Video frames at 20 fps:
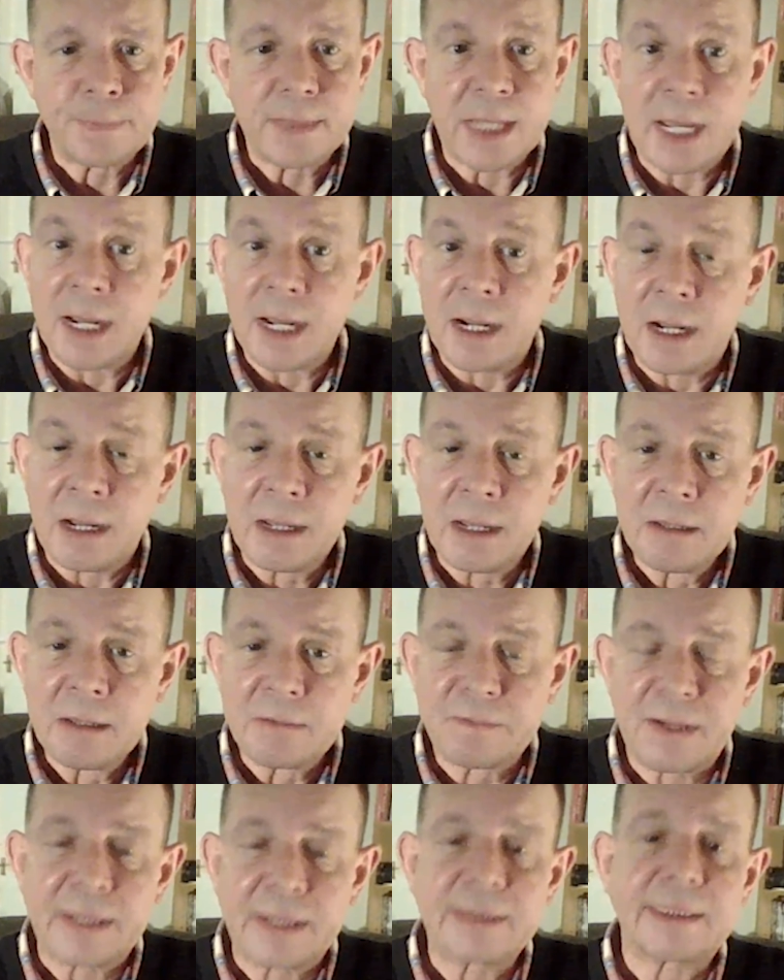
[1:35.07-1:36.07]
They are
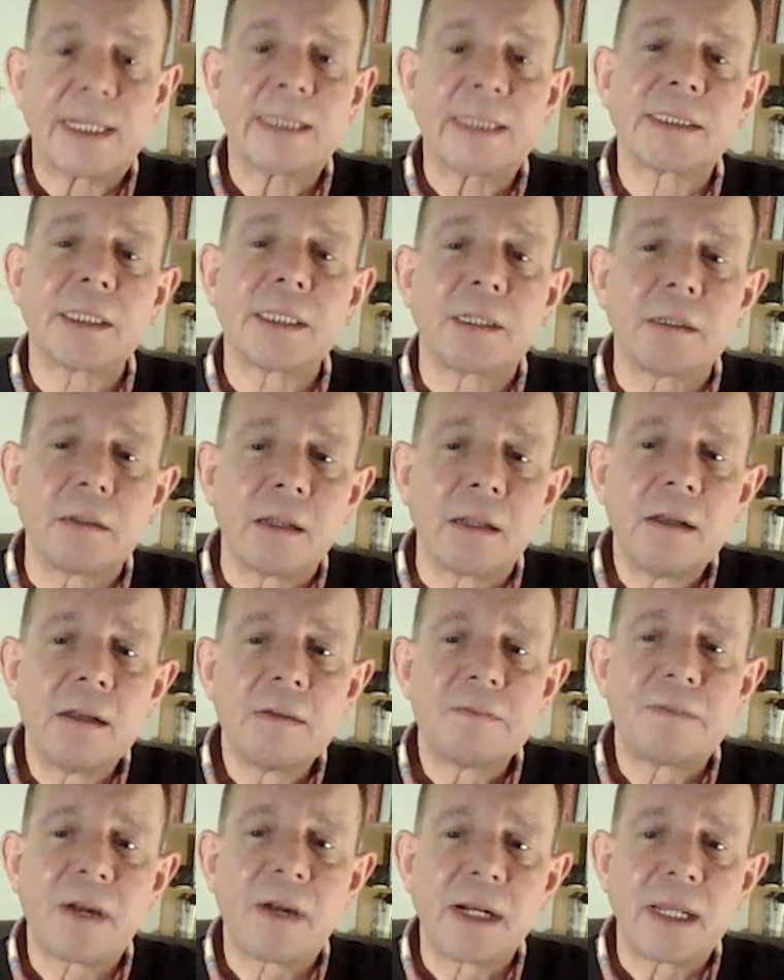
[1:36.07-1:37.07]
fantastical,
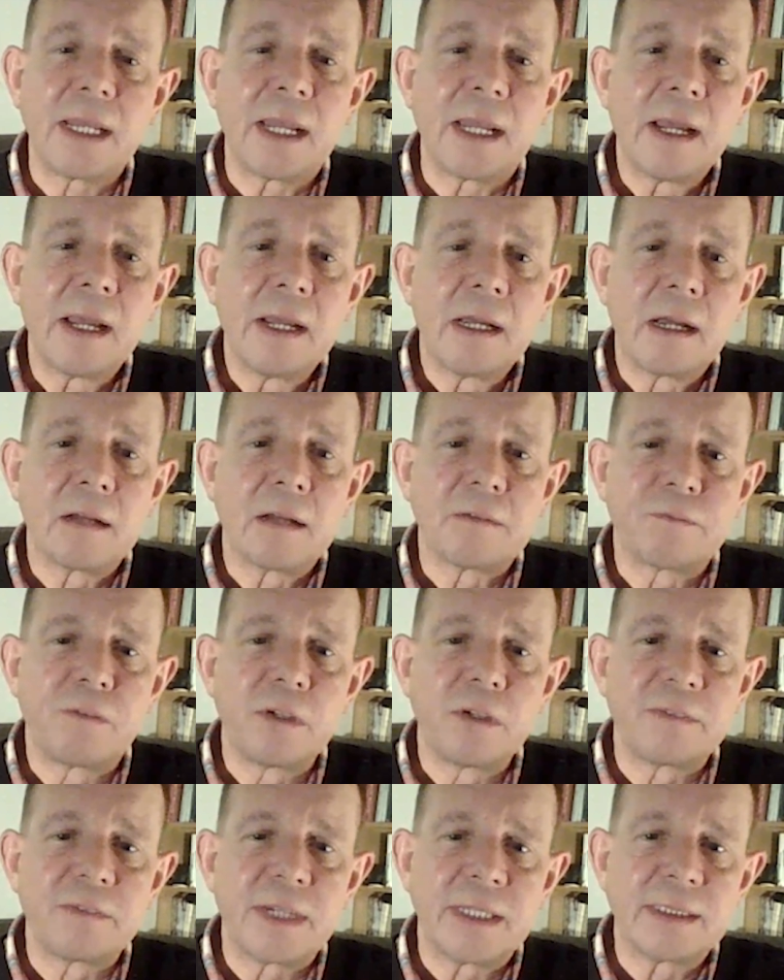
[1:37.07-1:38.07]
funny, and
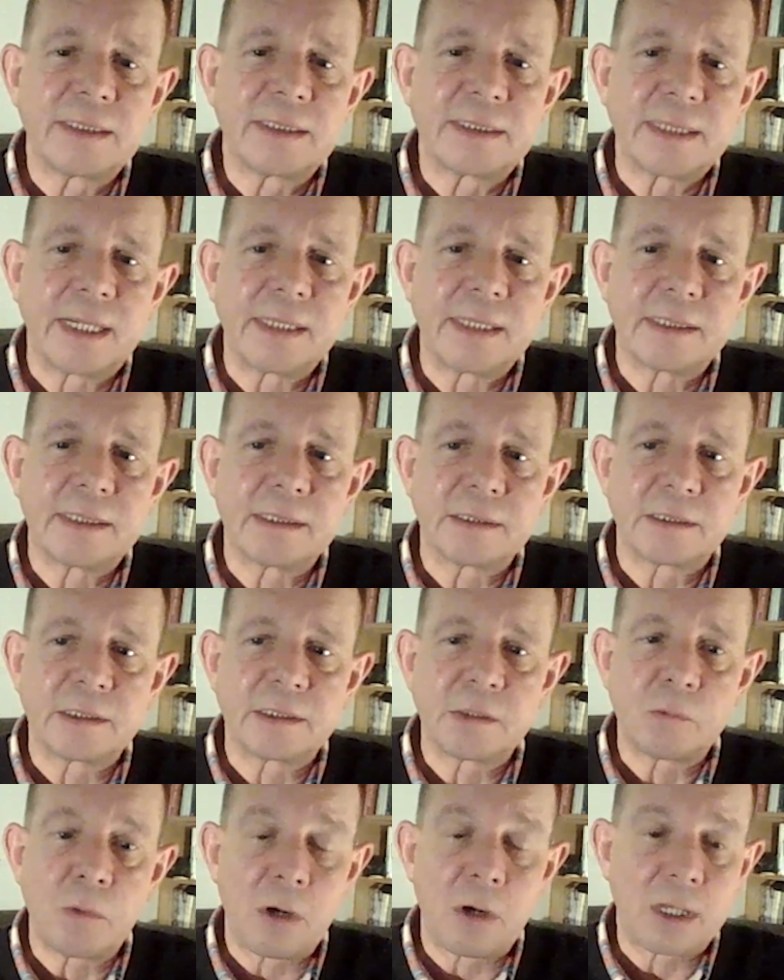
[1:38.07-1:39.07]
full of insight
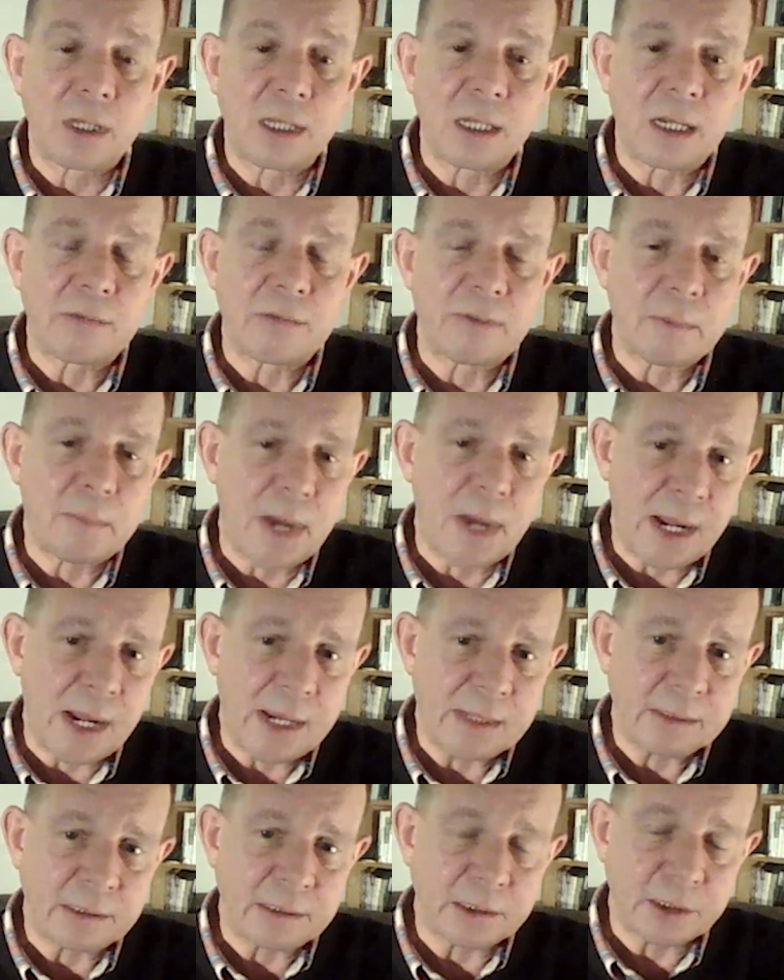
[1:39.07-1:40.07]
into the working of a
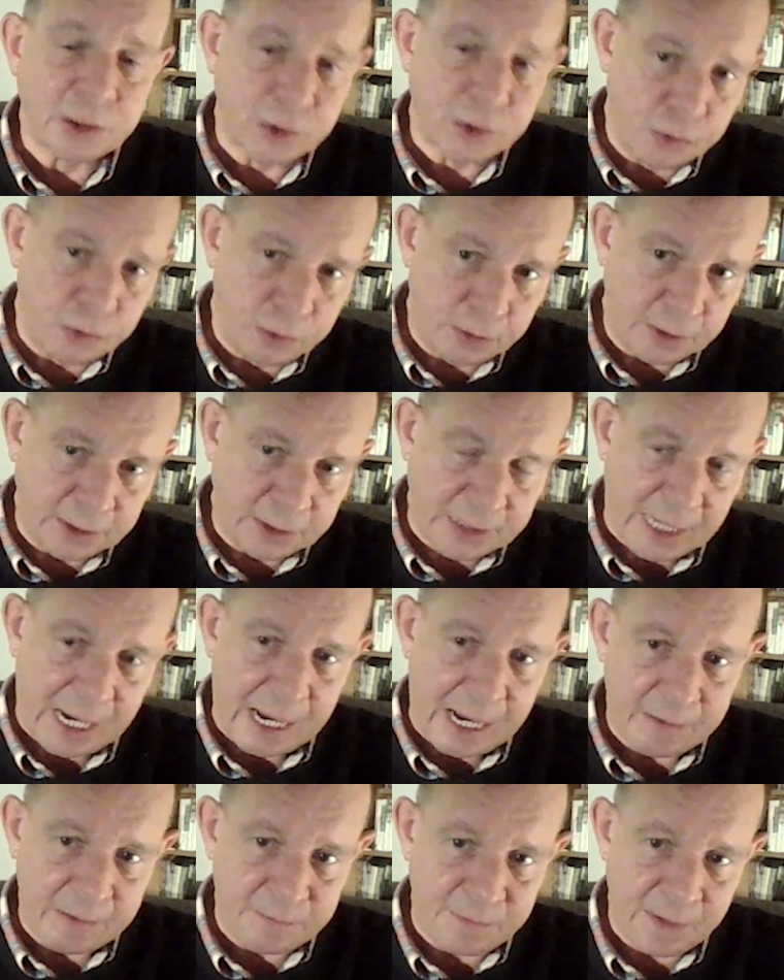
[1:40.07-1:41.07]
mind soon to
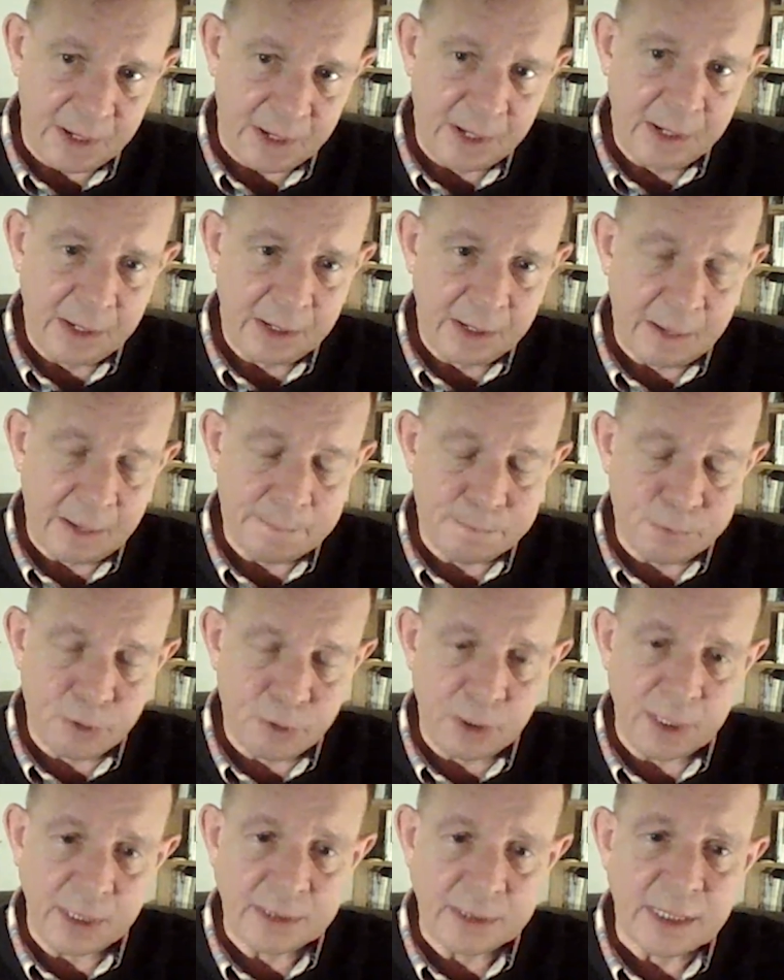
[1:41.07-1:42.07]
have a
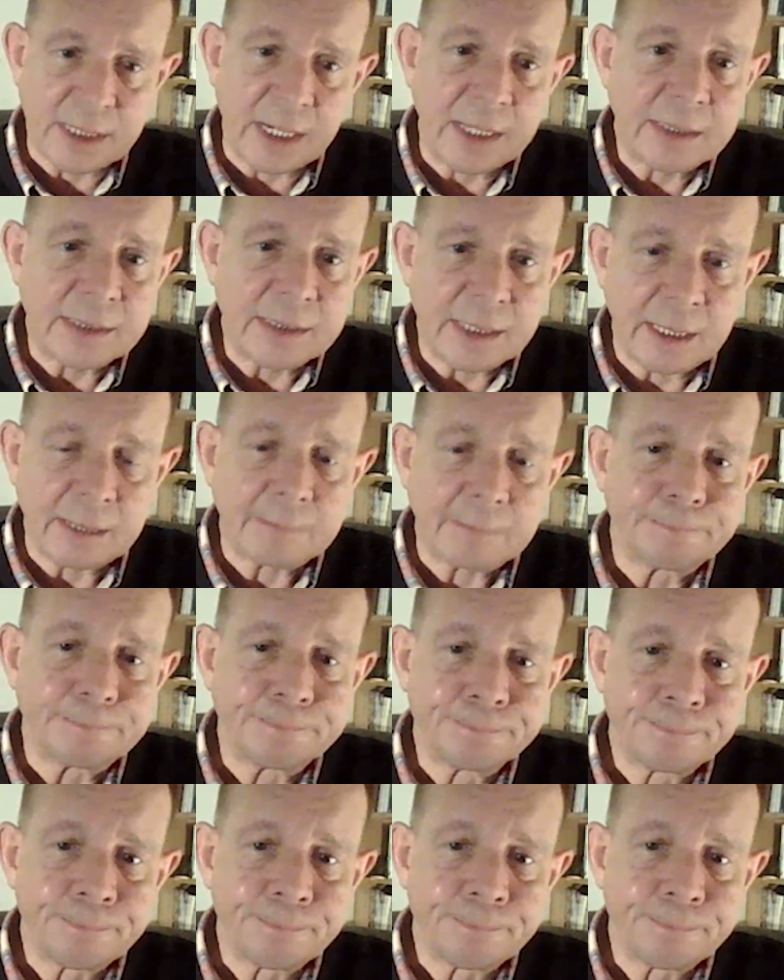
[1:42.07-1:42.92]
brilliant idea.